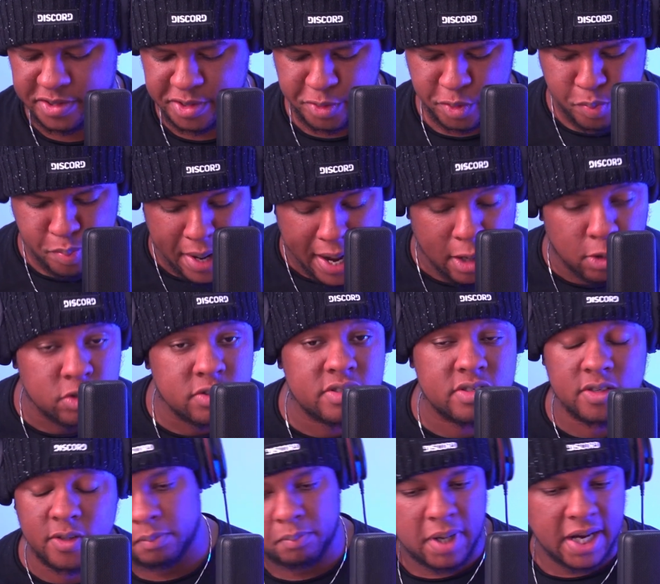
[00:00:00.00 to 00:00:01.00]
to
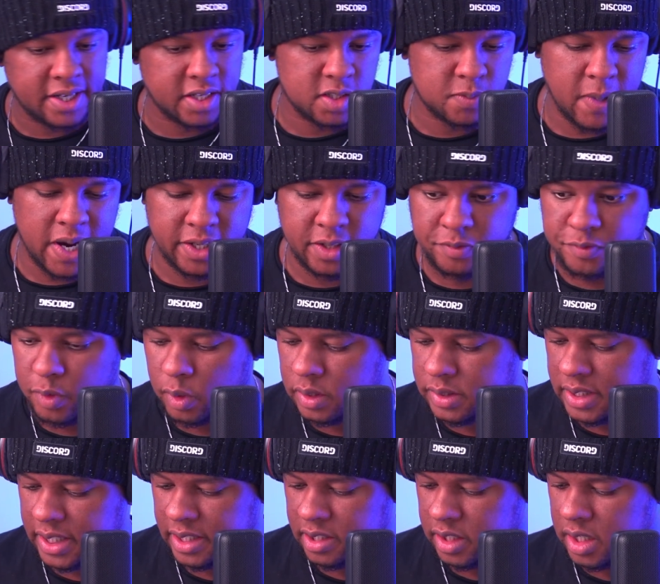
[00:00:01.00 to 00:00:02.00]
pounds. Mine is by
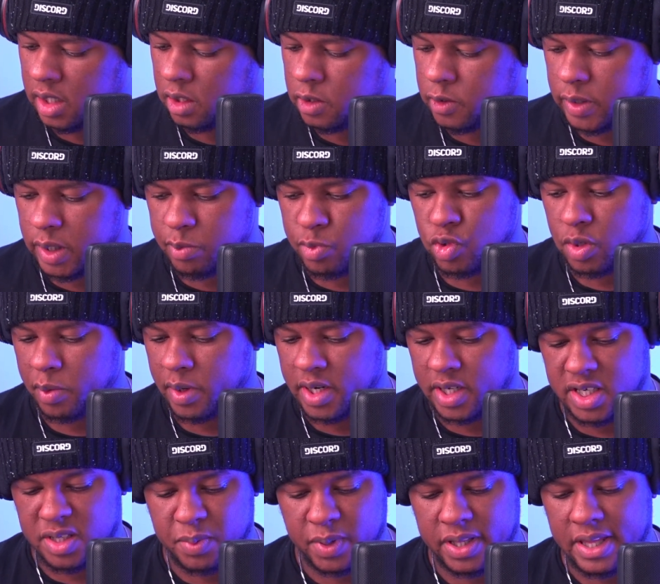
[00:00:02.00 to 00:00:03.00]
default in kilograms, so I'm gonna
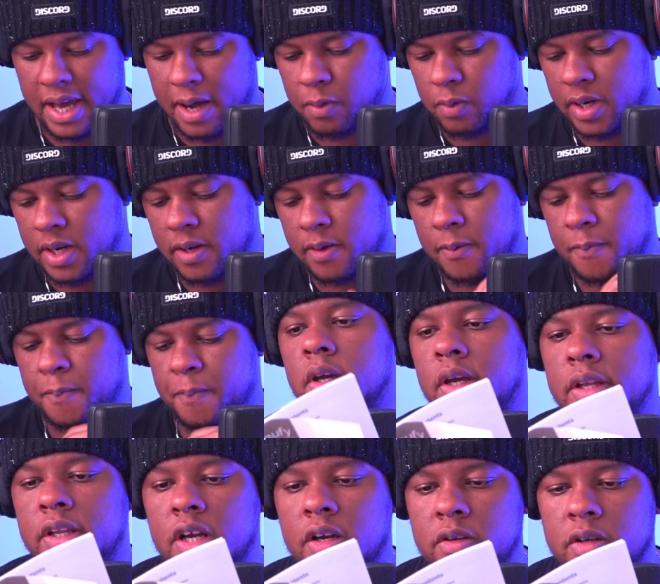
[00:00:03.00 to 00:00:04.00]
keep it that way.
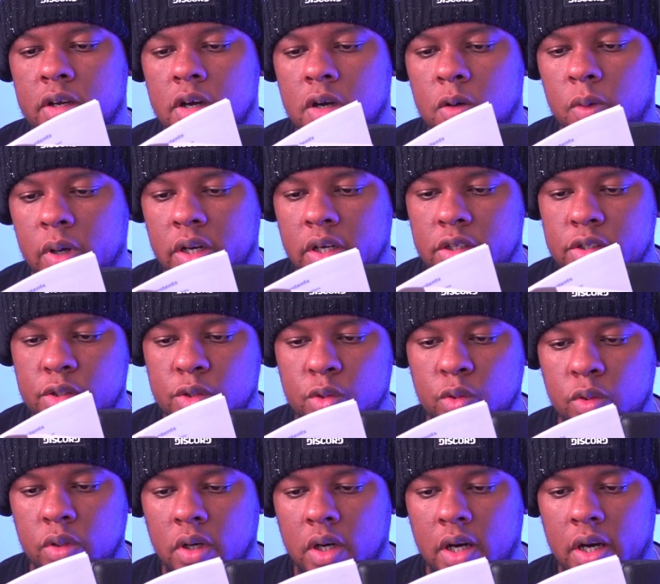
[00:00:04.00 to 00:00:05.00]
And there you go, we're gonna
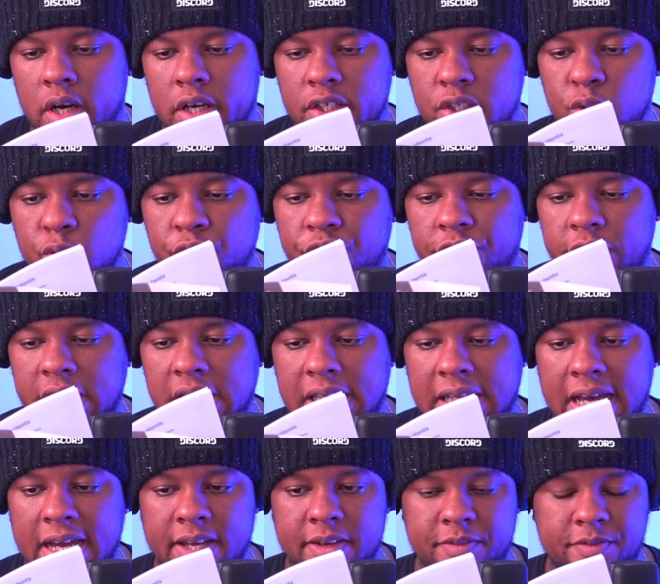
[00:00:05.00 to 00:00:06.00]
do Eufy
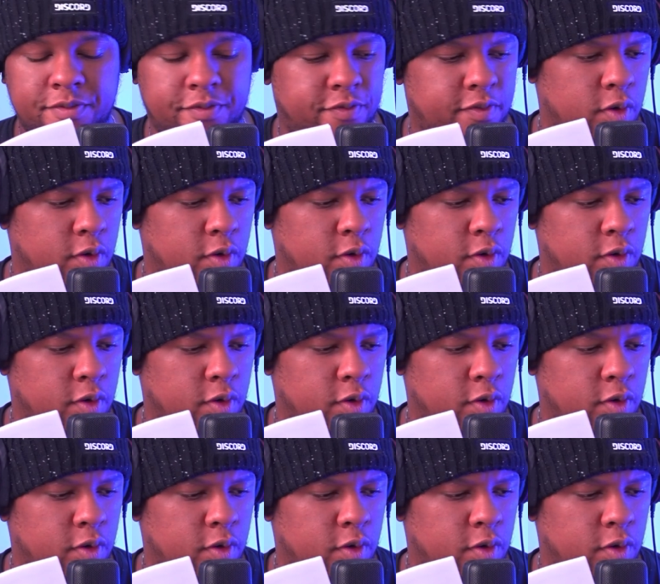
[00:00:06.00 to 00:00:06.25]
Life,